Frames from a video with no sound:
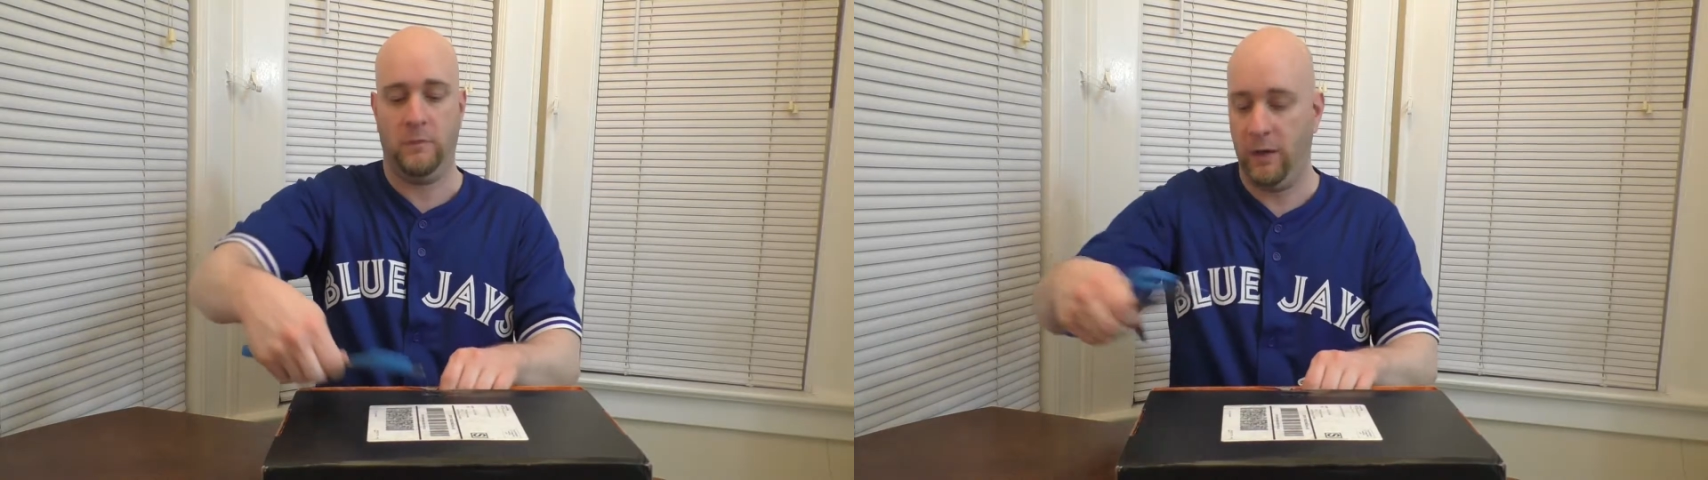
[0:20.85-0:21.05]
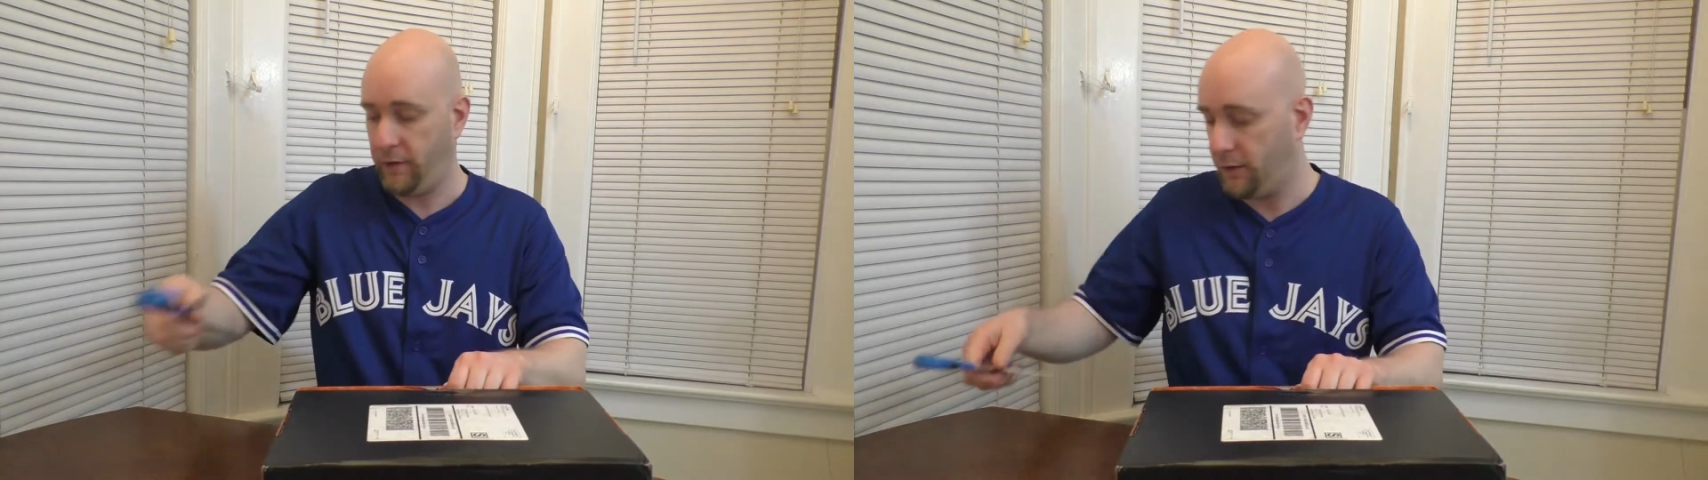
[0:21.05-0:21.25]

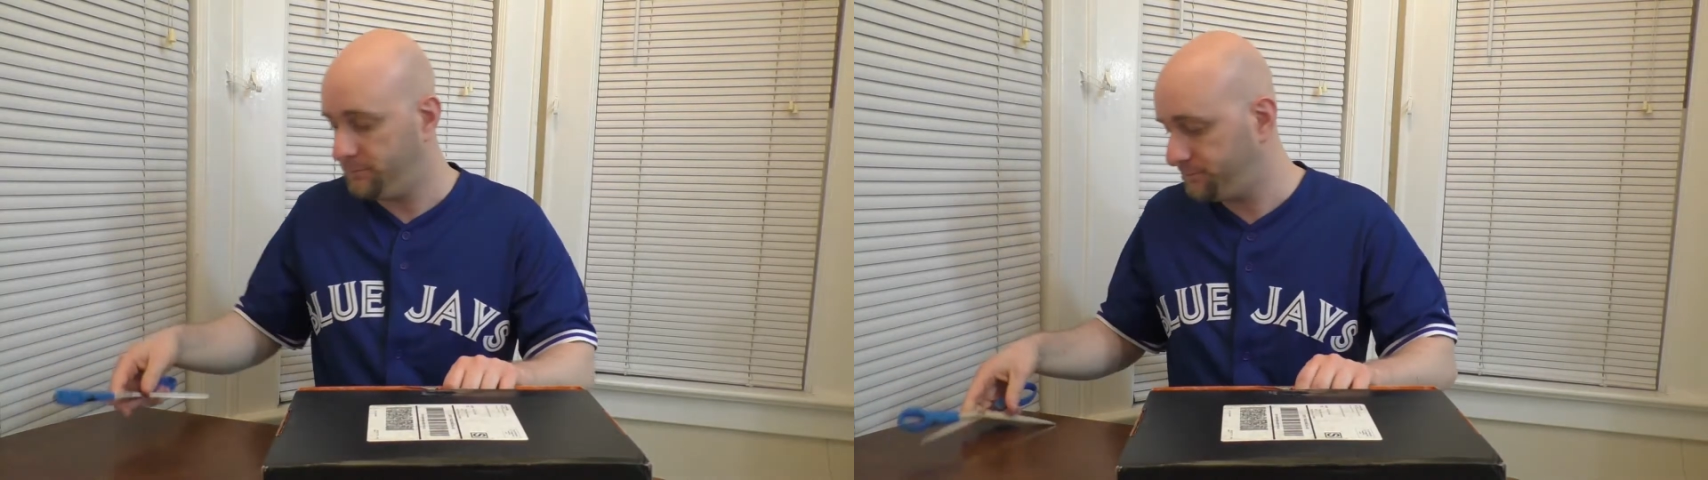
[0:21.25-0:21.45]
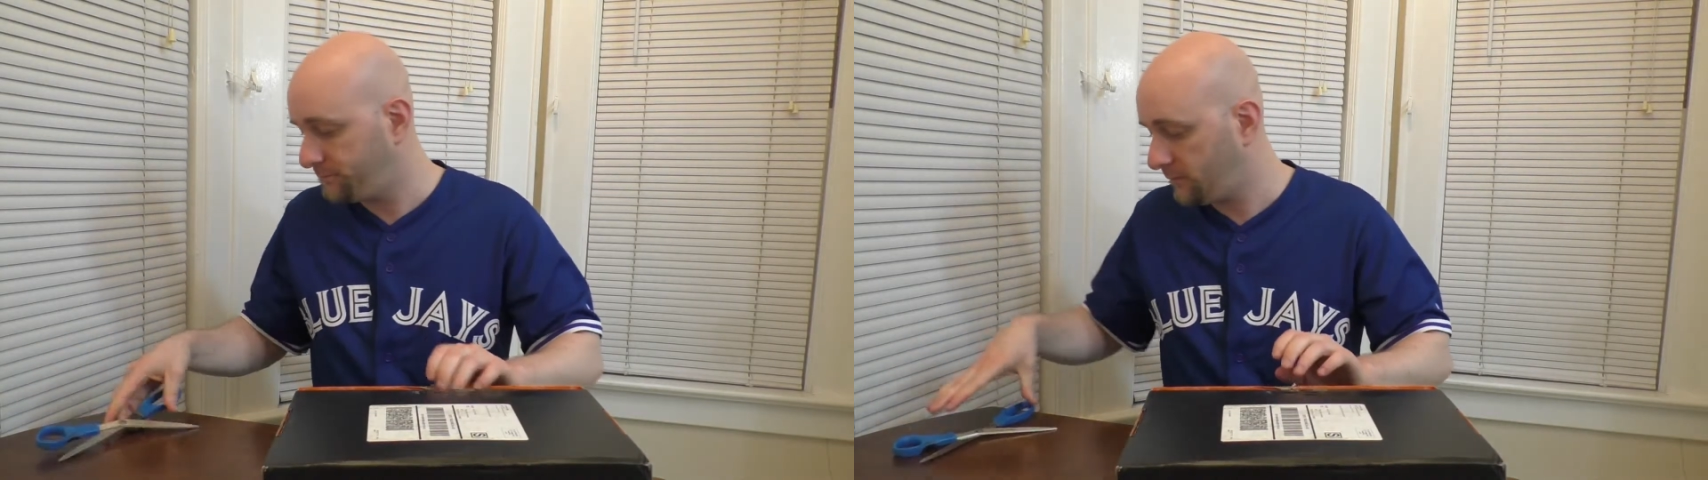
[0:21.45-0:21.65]
we go.
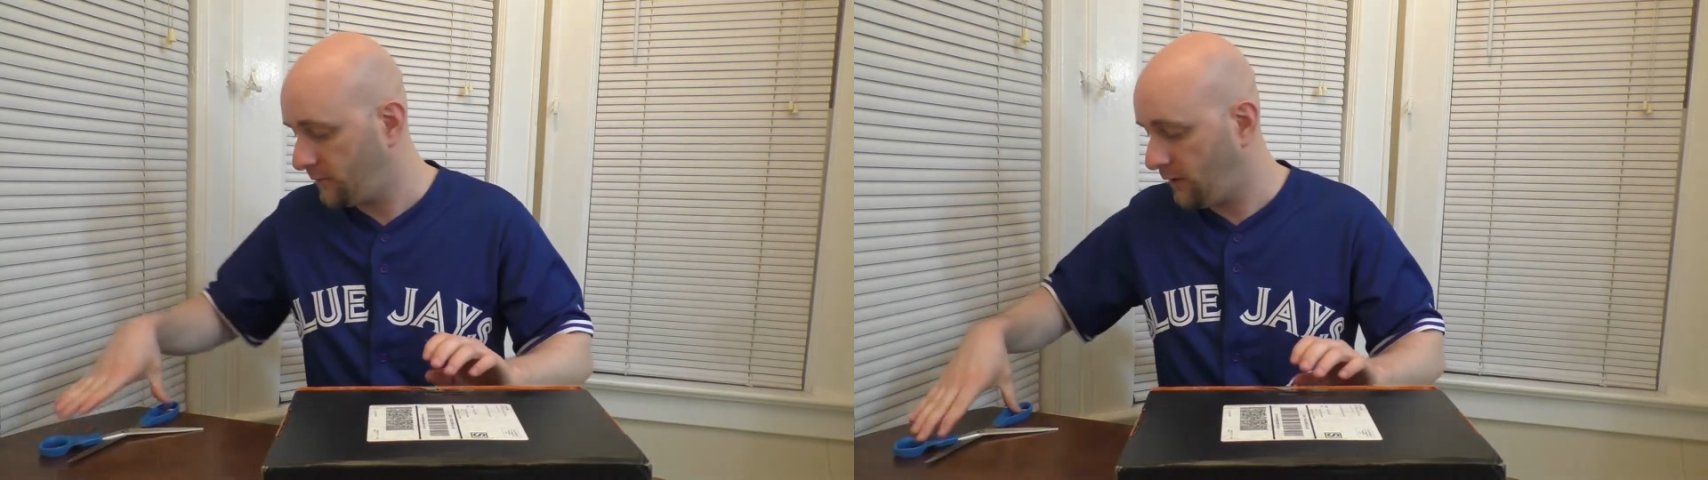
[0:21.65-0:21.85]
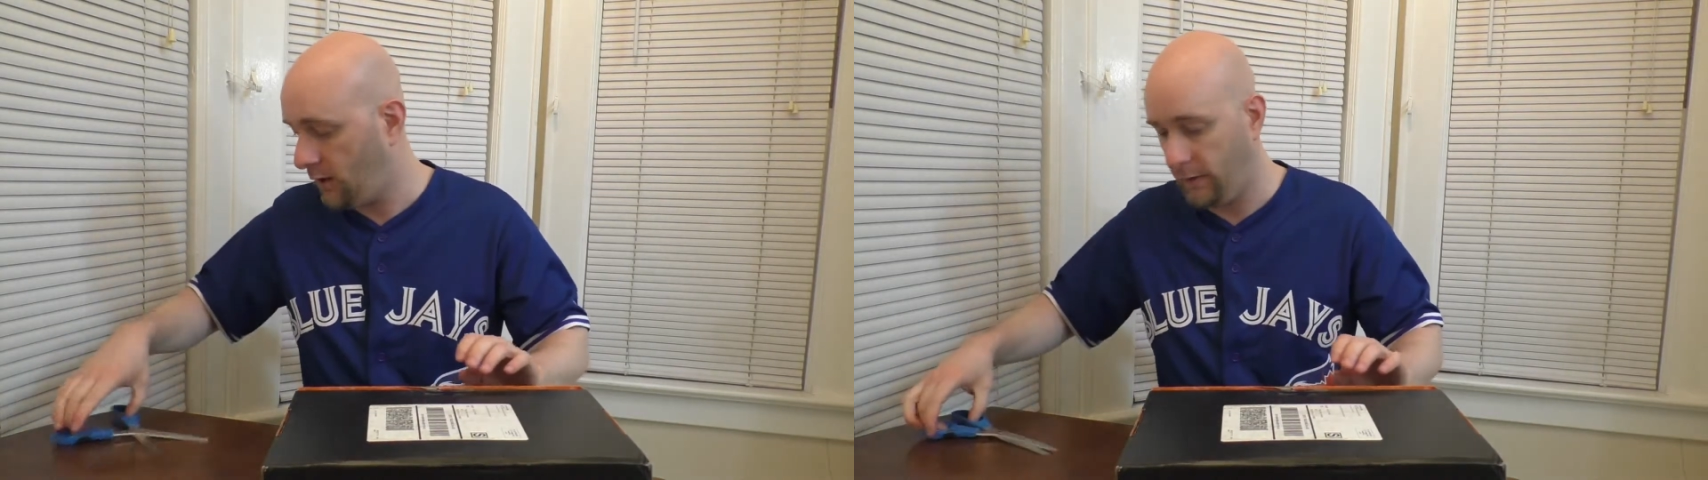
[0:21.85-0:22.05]

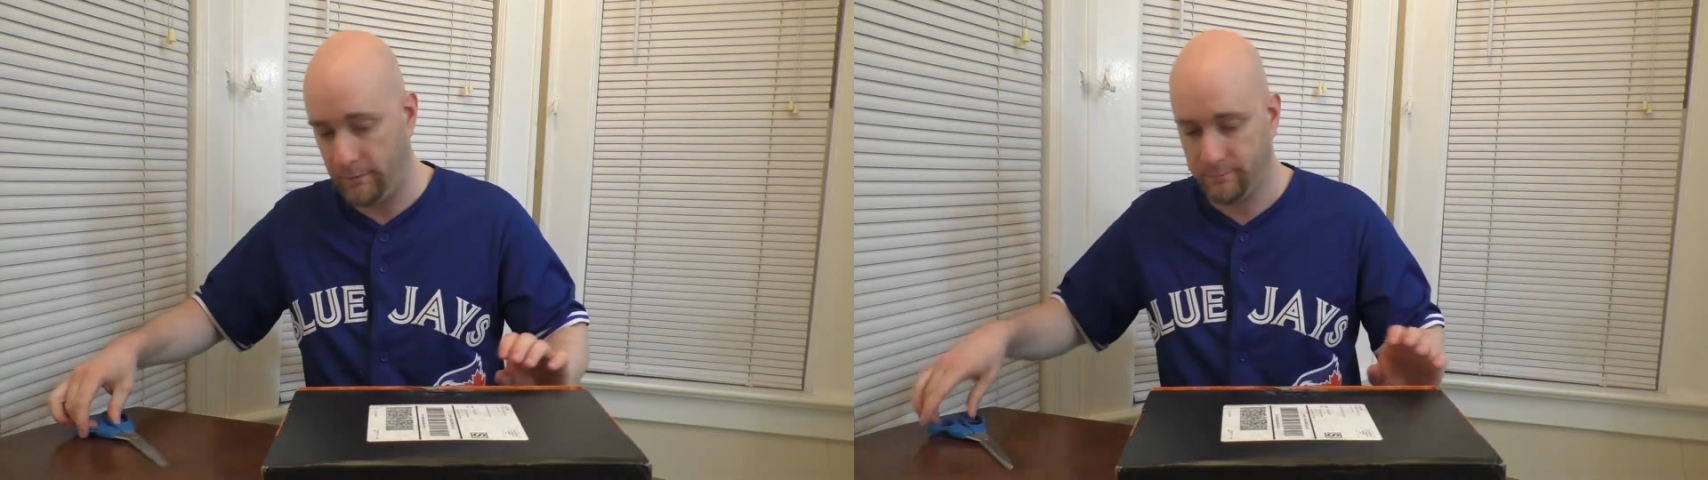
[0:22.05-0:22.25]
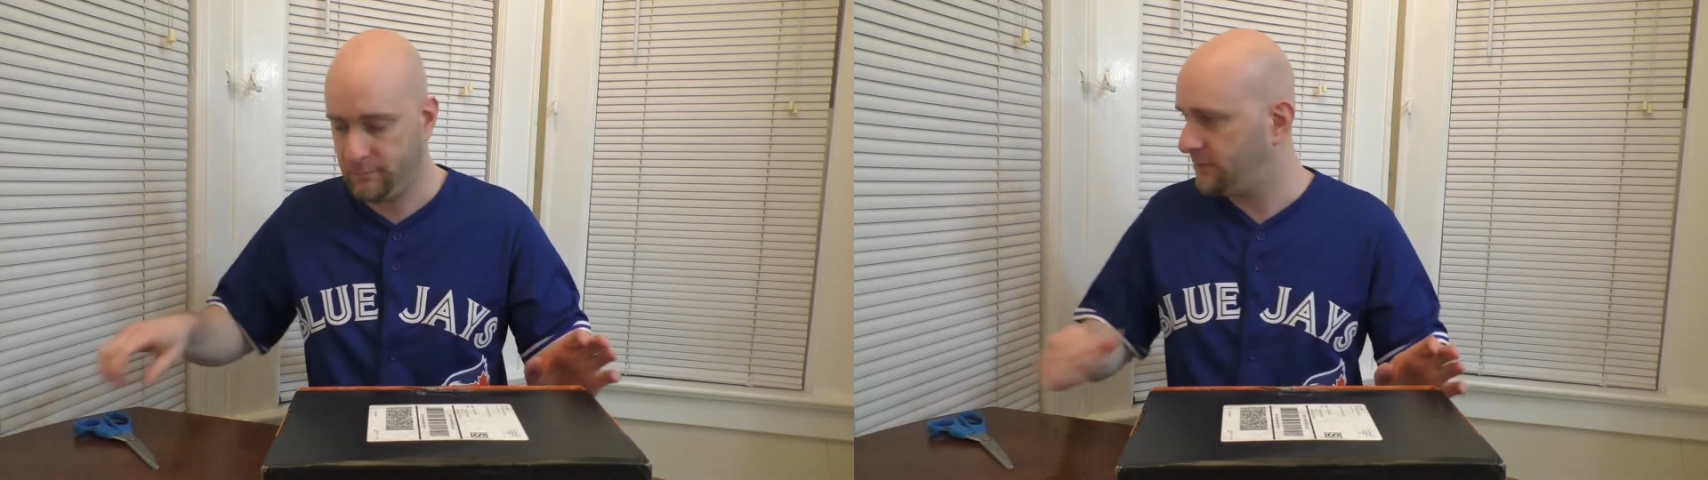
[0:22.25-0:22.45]
All
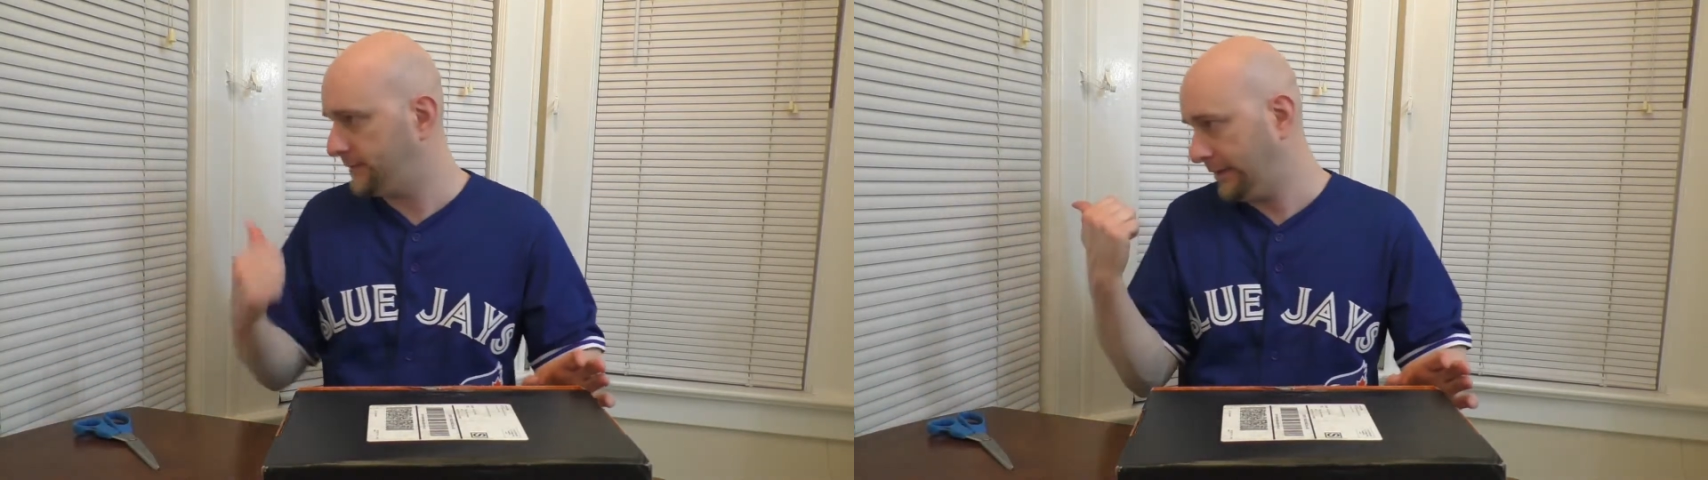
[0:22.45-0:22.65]
right.